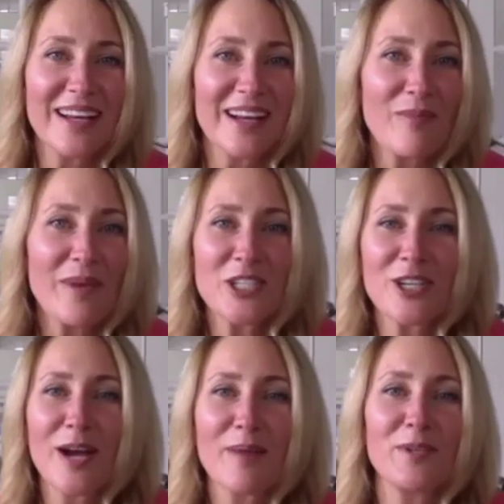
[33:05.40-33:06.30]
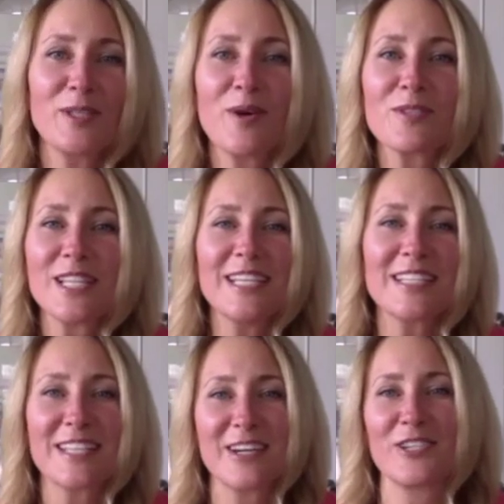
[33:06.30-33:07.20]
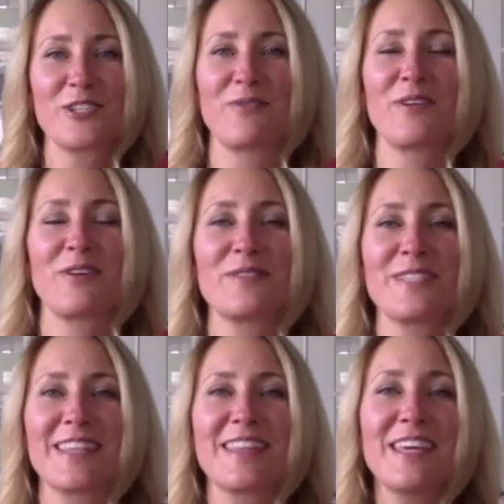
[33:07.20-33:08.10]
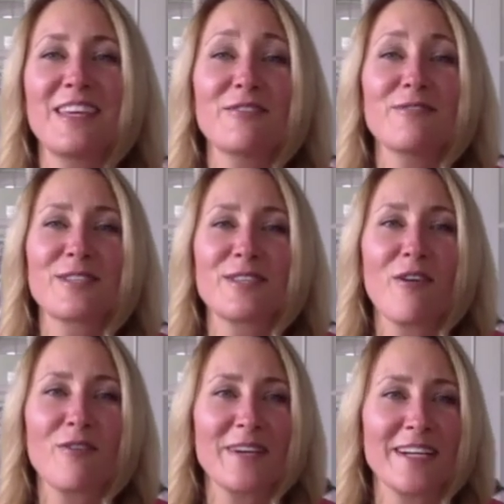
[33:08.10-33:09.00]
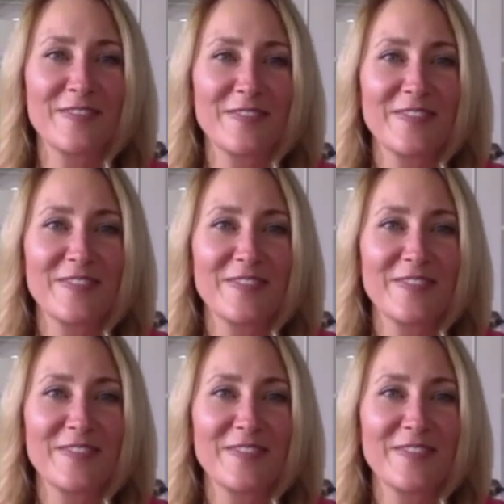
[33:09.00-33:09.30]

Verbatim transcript: I'll make sure I put those links in our show notes. Thank you so much.